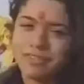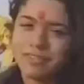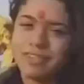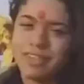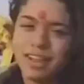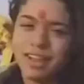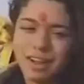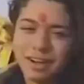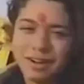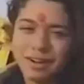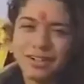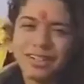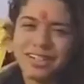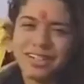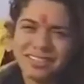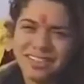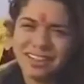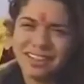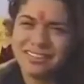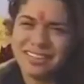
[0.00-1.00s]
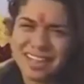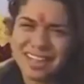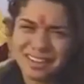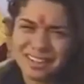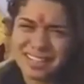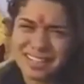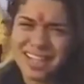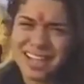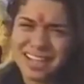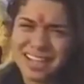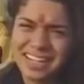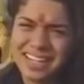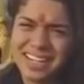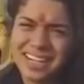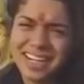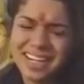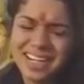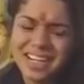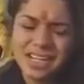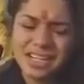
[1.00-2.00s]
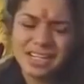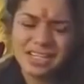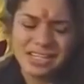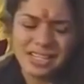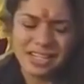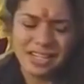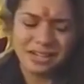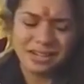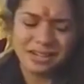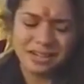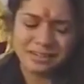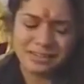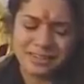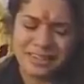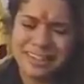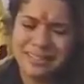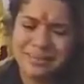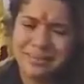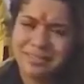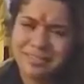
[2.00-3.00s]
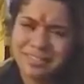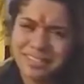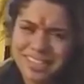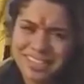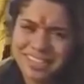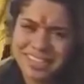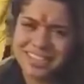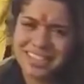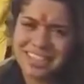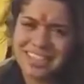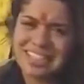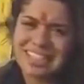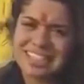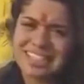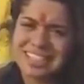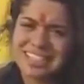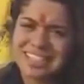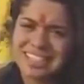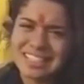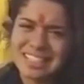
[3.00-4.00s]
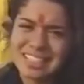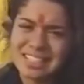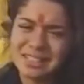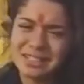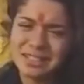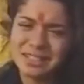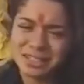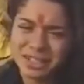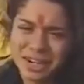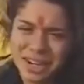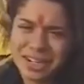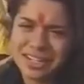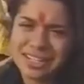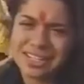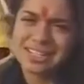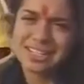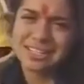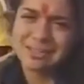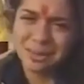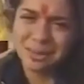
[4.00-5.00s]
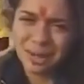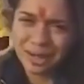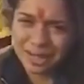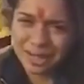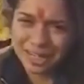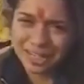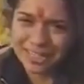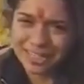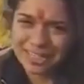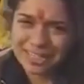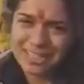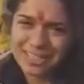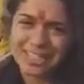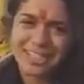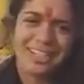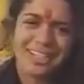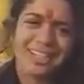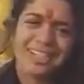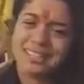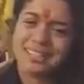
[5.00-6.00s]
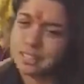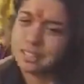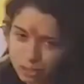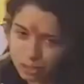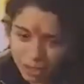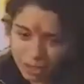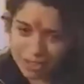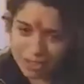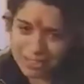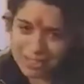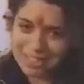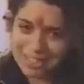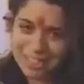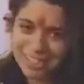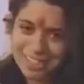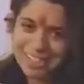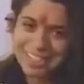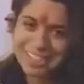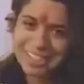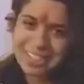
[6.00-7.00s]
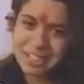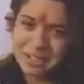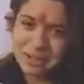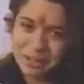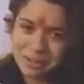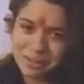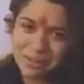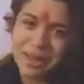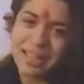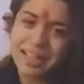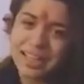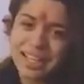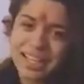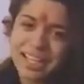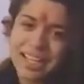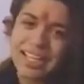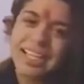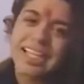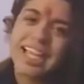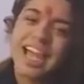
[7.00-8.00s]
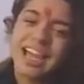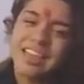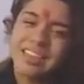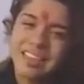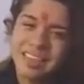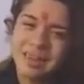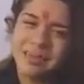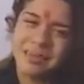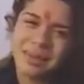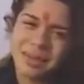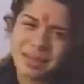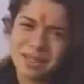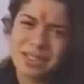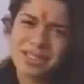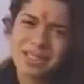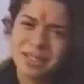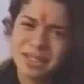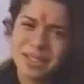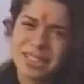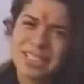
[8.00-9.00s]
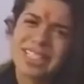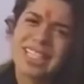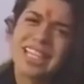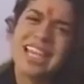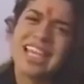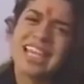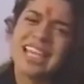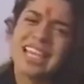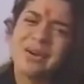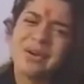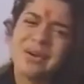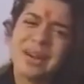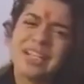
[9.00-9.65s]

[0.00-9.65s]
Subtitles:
flow of how flowers got here. So from fields to trucks to markets to trucks to the Mela, and then being sold. And I